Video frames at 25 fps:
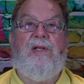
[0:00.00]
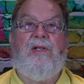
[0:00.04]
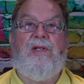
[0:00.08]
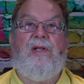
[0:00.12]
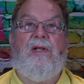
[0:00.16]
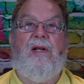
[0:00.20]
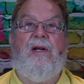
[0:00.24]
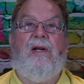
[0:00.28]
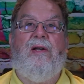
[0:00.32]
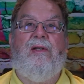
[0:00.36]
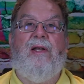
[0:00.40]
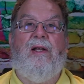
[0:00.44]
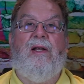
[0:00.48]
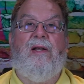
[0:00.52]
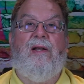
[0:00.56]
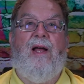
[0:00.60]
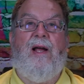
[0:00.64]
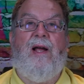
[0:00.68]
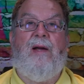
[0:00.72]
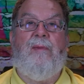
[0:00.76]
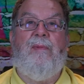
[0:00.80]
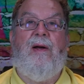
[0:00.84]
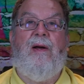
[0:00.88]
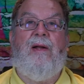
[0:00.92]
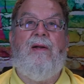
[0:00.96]
click on that
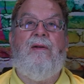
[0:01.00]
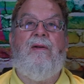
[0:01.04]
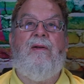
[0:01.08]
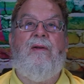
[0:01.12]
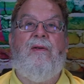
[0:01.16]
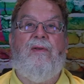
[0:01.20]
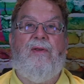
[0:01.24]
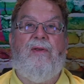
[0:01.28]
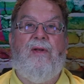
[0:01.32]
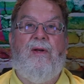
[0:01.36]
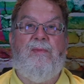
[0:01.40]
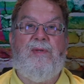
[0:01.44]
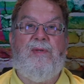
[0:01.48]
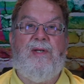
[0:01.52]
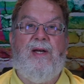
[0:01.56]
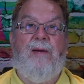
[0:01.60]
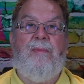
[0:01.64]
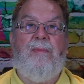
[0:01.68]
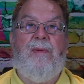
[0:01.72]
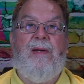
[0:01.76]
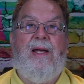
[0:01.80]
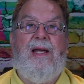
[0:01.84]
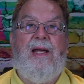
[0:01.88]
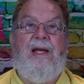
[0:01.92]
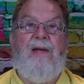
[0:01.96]
like button, thumbs
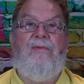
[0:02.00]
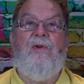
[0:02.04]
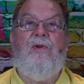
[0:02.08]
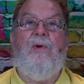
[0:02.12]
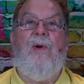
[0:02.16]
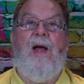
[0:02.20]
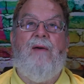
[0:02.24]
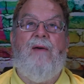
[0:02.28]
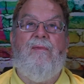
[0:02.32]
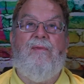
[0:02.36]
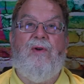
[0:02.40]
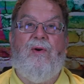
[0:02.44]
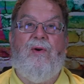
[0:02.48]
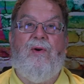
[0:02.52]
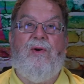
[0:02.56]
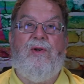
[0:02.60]
up. If you haven't already